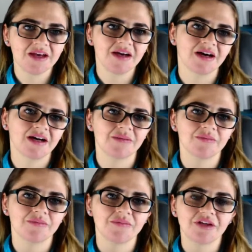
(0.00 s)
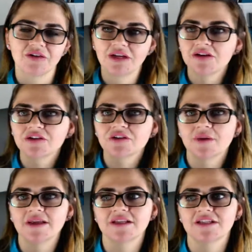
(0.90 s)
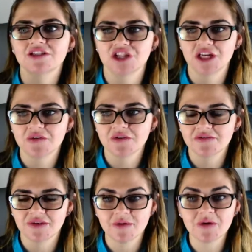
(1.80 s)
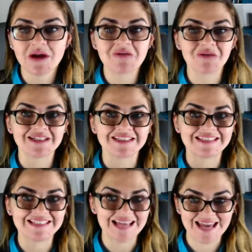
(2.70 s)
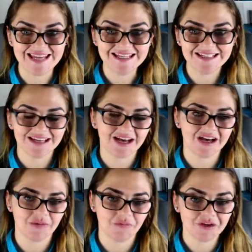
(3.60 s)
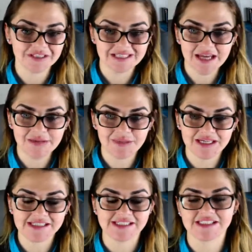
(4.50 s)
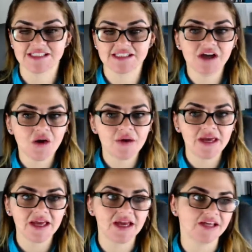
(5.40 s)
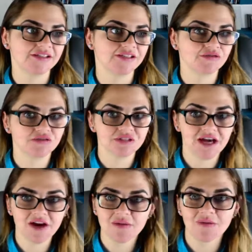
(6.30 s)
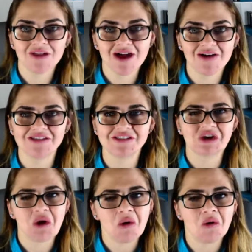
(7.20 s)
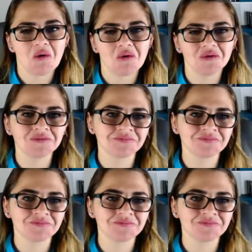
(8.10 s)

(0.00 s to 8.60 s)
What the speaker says: You know, here in New England, January and February, we're dead. We're dead because it's snowing. It's terrible out. It's cold,